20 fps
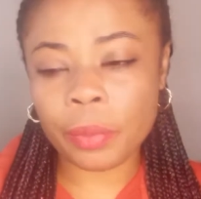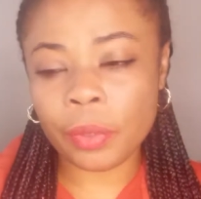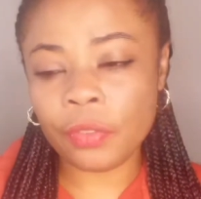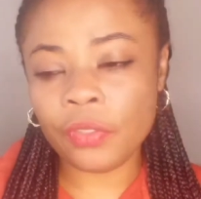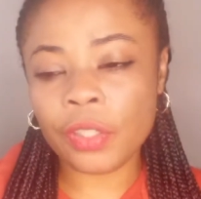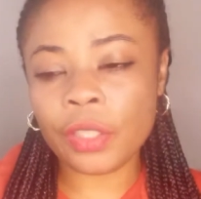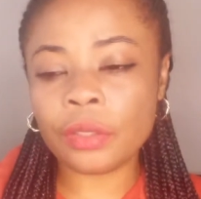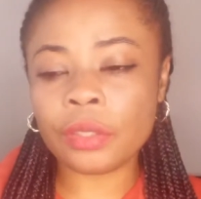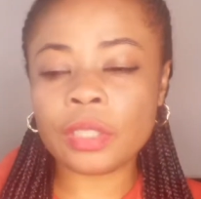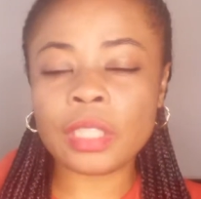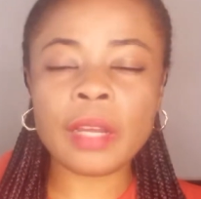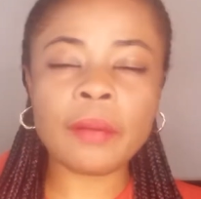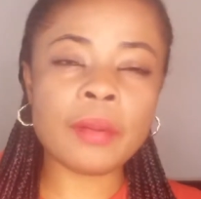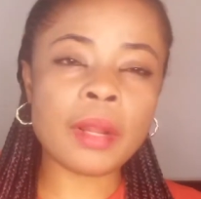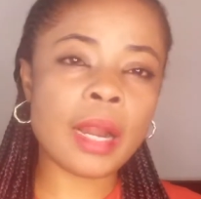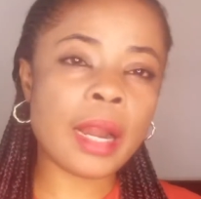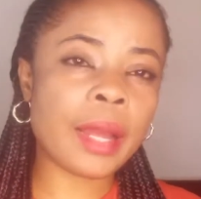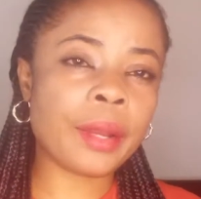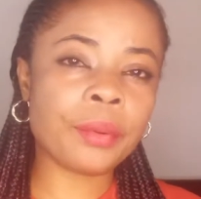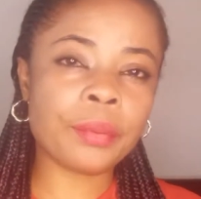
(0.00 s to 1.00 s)
But if you're the type
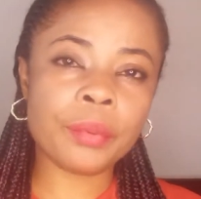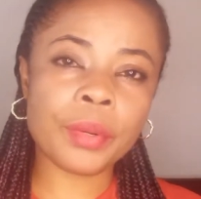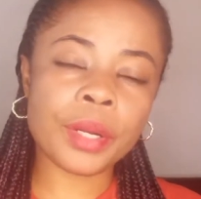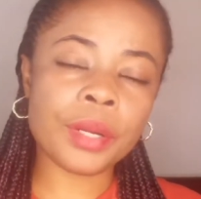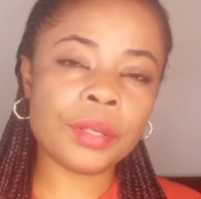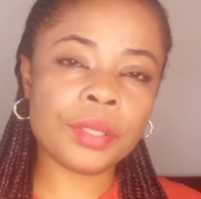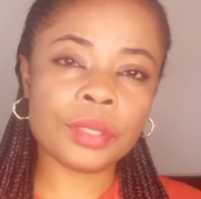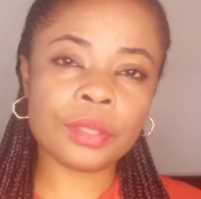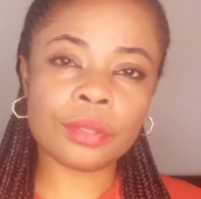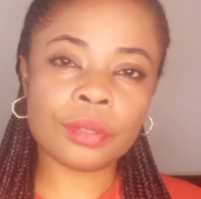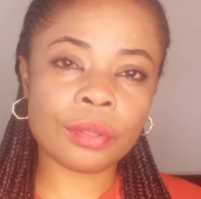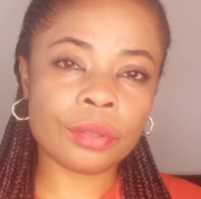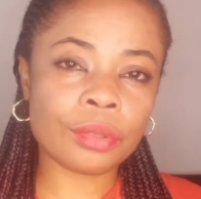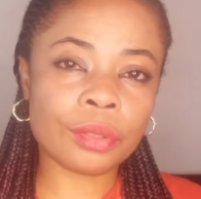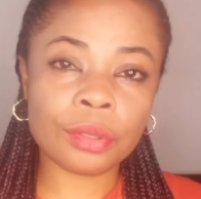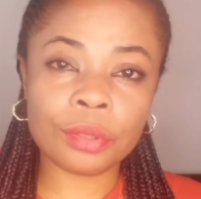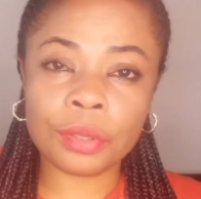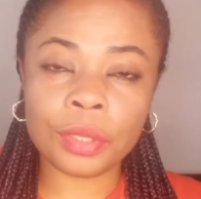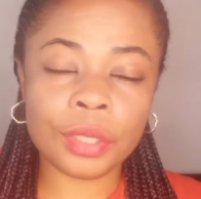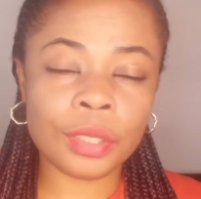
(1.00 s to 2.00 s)
that like wearing
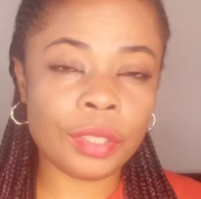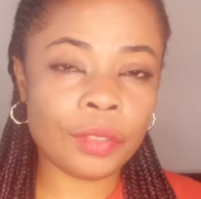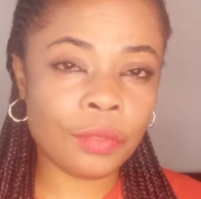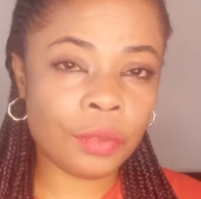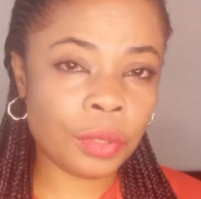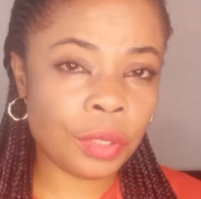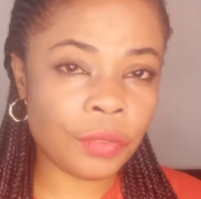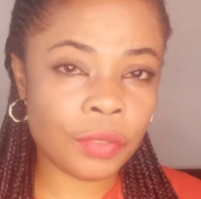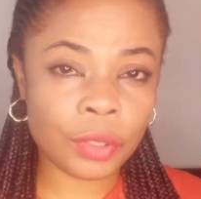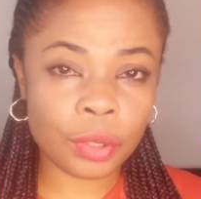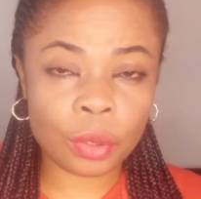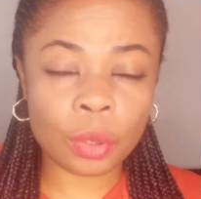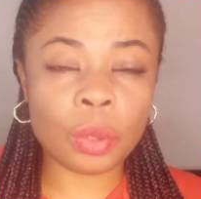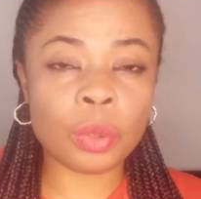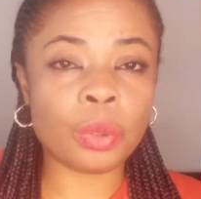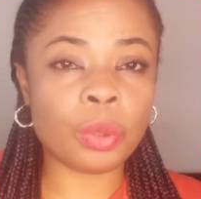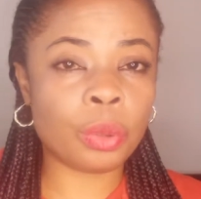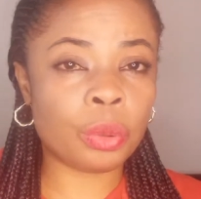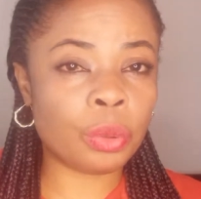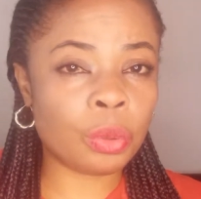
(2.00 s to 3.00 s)
sunscreen even if
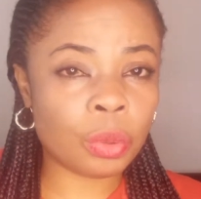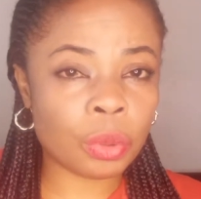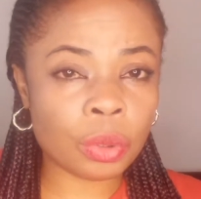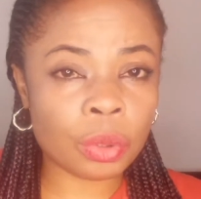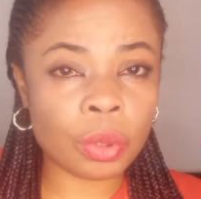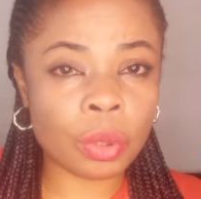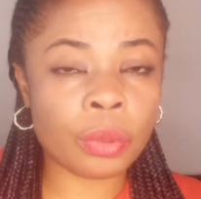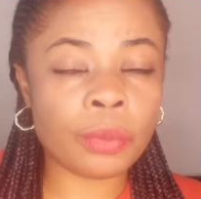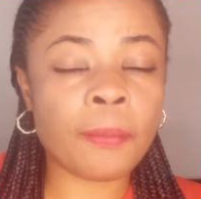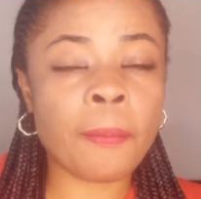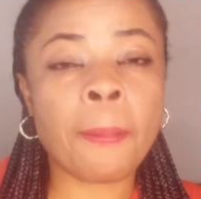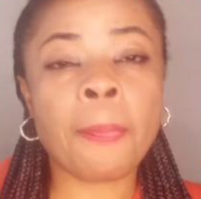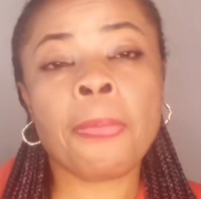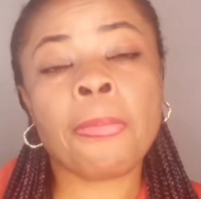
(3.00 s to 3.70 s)
sun or no sun,